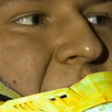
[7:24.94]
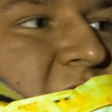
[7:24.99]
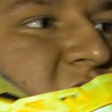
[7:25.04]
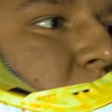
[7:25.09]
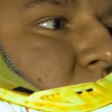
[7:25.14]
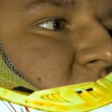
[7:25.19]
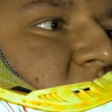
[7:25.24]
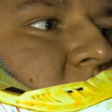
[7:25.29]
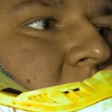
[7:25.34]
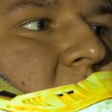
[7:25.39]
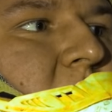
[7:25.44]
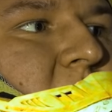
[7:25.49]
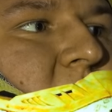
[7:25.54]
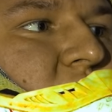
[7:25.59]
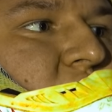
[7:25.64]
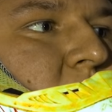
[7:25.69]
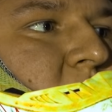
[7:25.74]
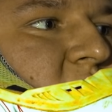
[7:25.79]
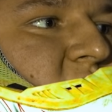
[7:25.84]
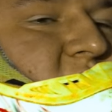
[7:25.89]
as I was
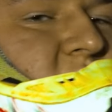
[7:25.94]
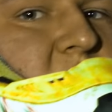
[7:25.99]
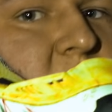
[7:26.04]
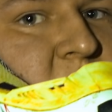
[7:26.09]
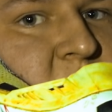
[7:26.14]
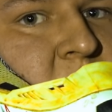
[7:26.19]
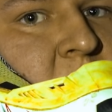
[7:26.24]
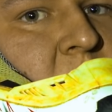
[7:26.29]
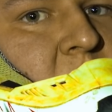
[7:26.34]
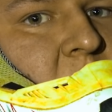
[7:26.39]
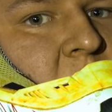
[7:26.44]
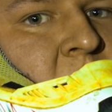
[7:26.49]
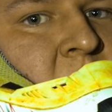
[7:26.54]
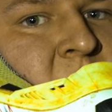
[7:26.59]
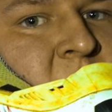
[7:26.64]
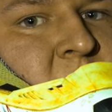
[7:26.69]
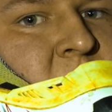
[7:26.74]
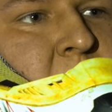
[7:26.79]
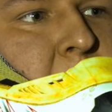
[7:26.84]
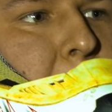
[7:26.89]
start trying to start the car,
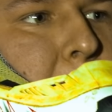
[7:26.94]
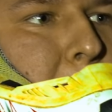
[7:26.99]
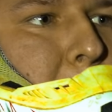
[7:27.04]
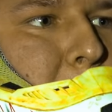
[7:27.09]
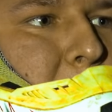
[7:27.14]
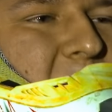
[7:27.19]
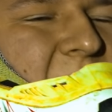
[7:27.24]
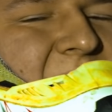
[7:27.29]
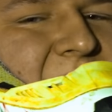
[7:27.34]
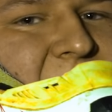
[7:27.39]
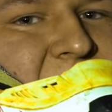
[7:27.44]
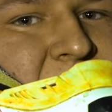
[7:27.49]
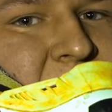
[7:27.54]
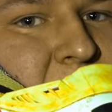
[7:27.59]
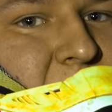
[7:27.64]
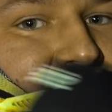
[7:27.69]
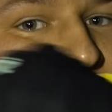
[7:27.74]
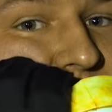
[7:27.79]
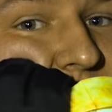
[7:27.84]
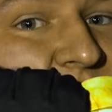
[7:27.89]
bang!
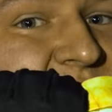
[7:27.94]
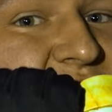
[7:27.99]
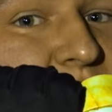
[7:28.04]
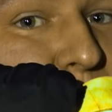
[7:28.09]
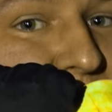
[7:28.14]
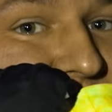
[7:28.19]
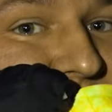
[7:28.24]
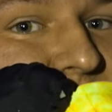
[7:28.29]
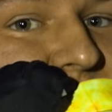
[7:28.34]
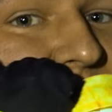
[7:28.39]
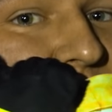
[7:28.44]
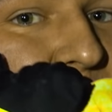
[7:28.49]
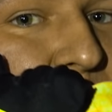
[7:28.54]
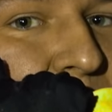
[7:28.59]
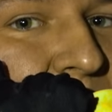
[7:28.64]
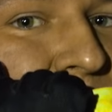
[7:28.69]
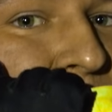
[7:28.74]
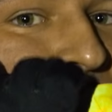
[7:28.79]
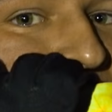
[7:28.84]
Then someone did hit me.